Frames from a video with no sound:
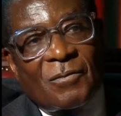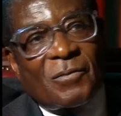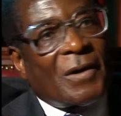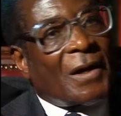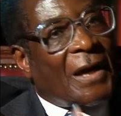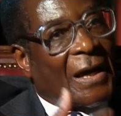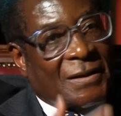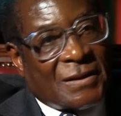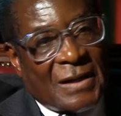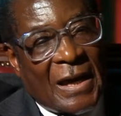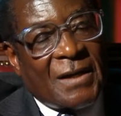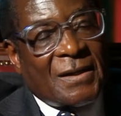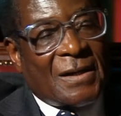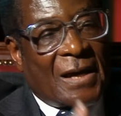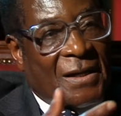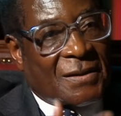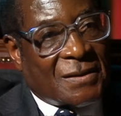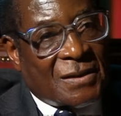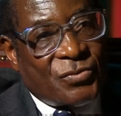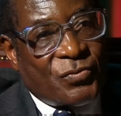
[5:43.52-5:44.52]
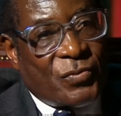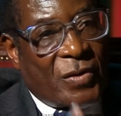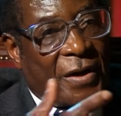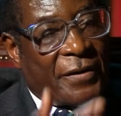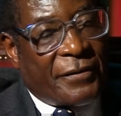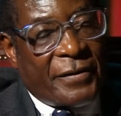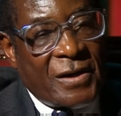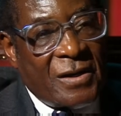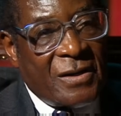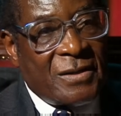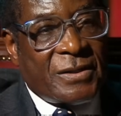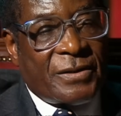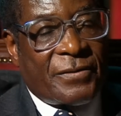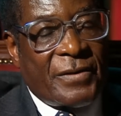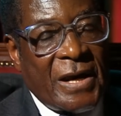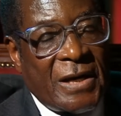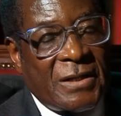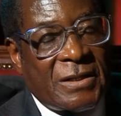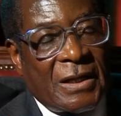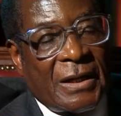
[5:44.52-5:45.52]
as it were,
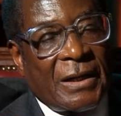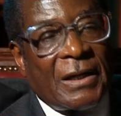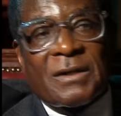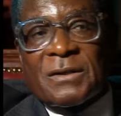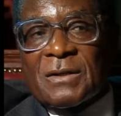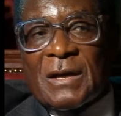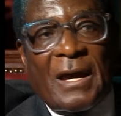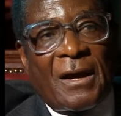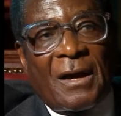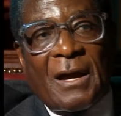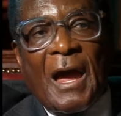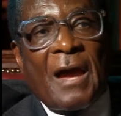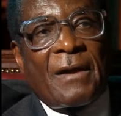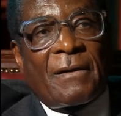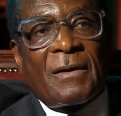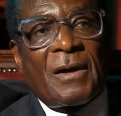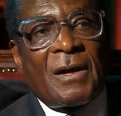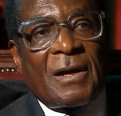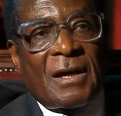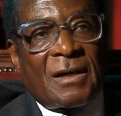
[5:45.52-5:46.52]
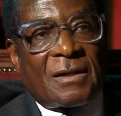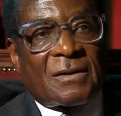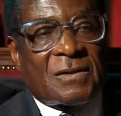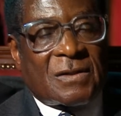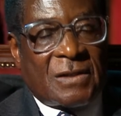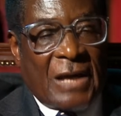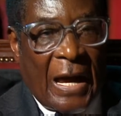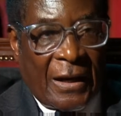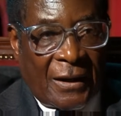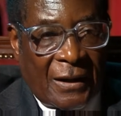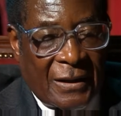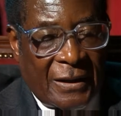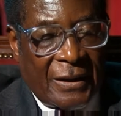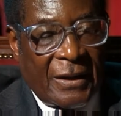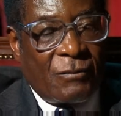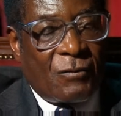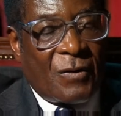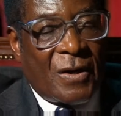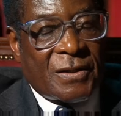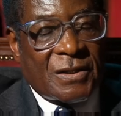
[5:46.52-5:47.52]
reiterating exactly
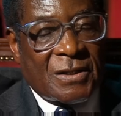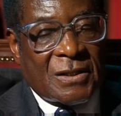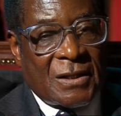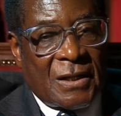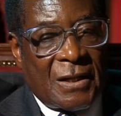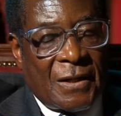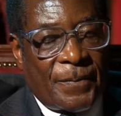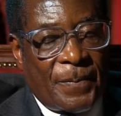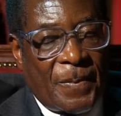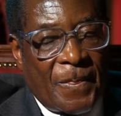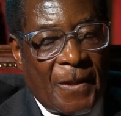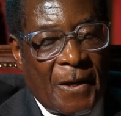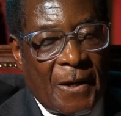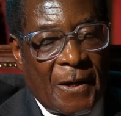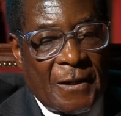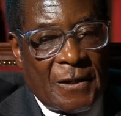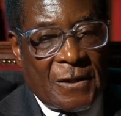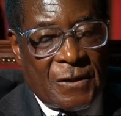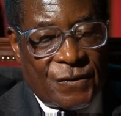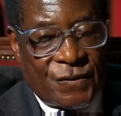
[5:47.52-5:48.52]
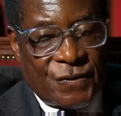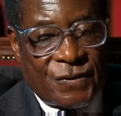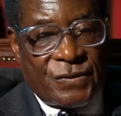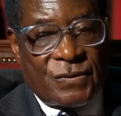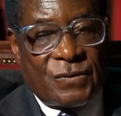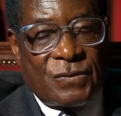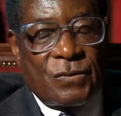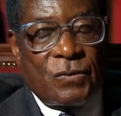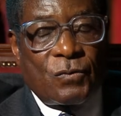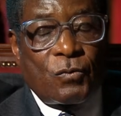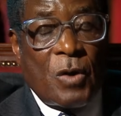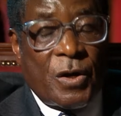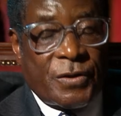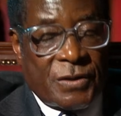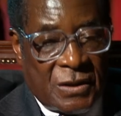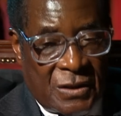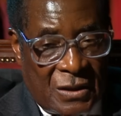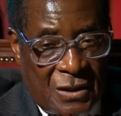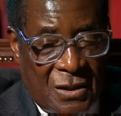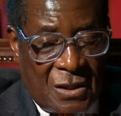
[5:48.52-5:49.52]
what he used to do, what
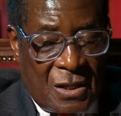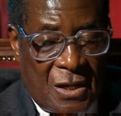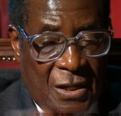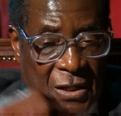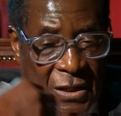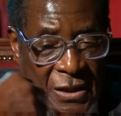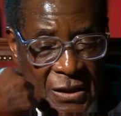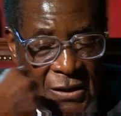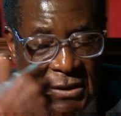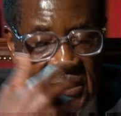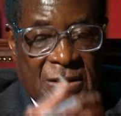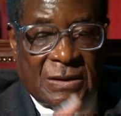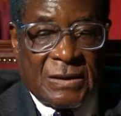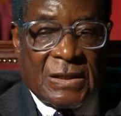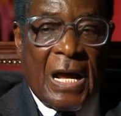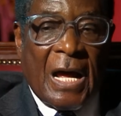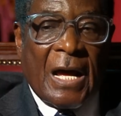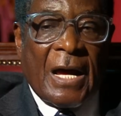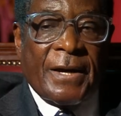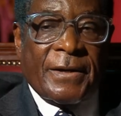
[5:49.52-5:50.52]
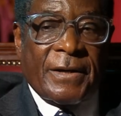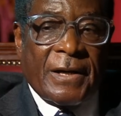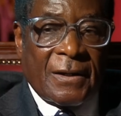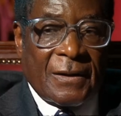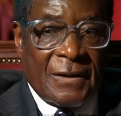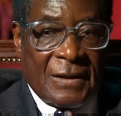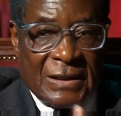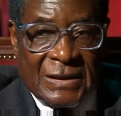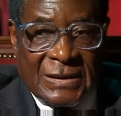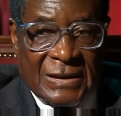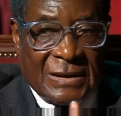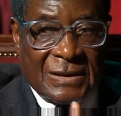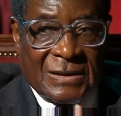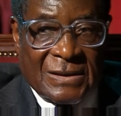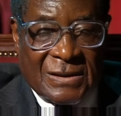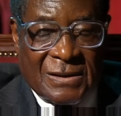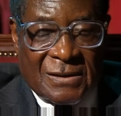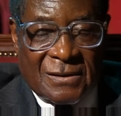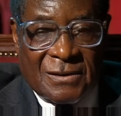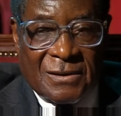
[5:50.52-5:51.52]
he desired, and this is
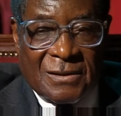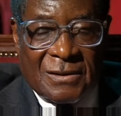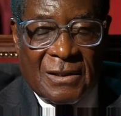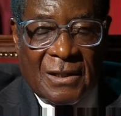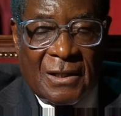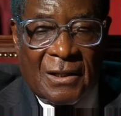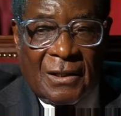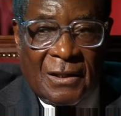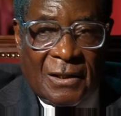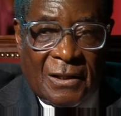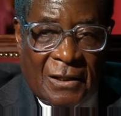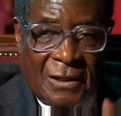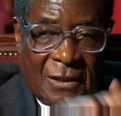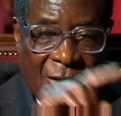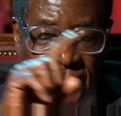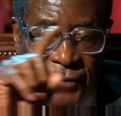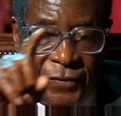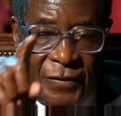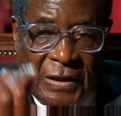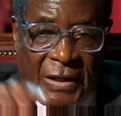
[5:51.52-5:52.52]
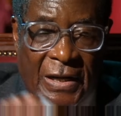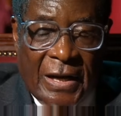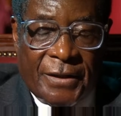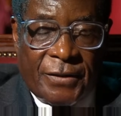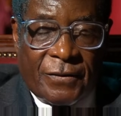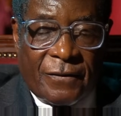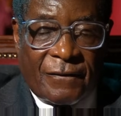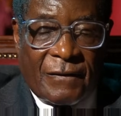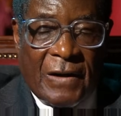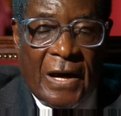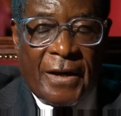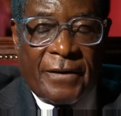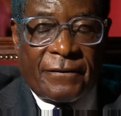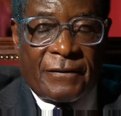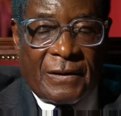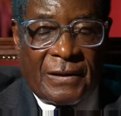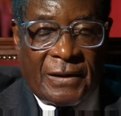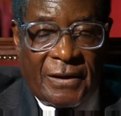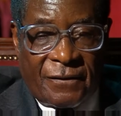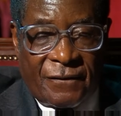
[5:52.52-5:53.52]
still the kind of life
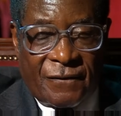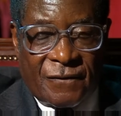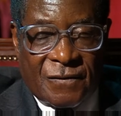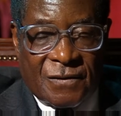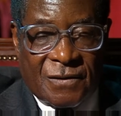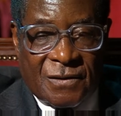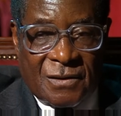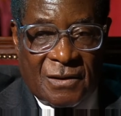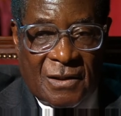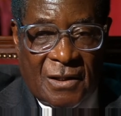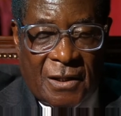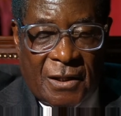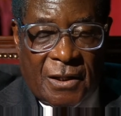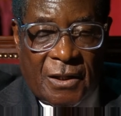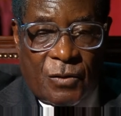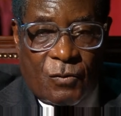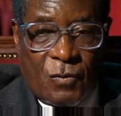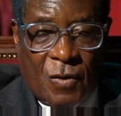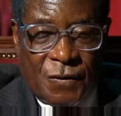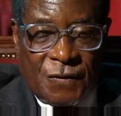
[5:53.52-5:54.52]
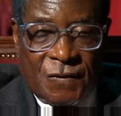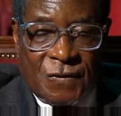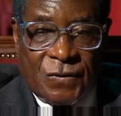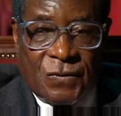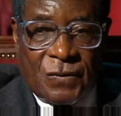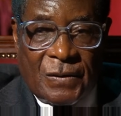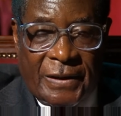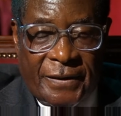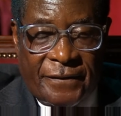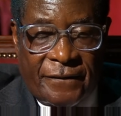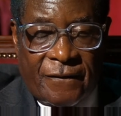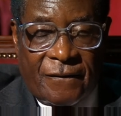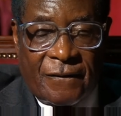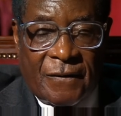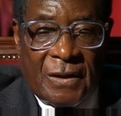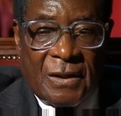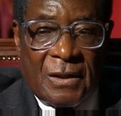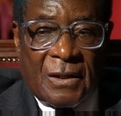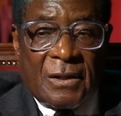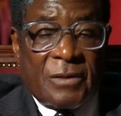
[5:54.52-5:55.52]
he wants to live.
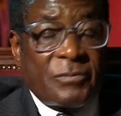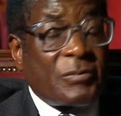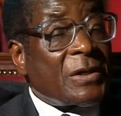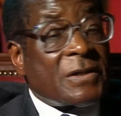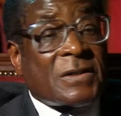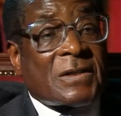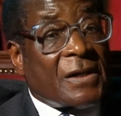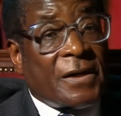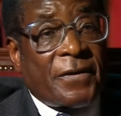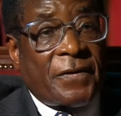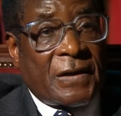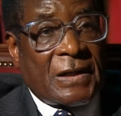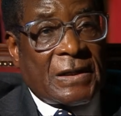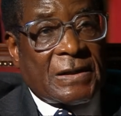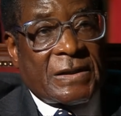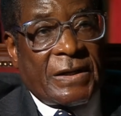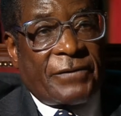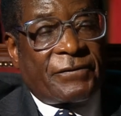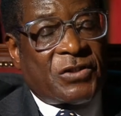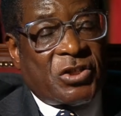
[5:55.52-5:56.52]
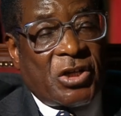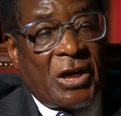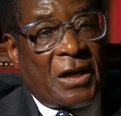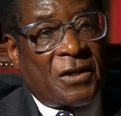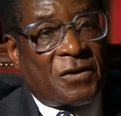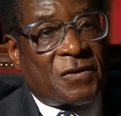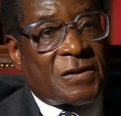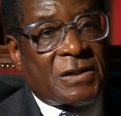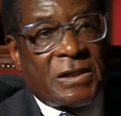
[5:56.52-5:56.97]
But things have changed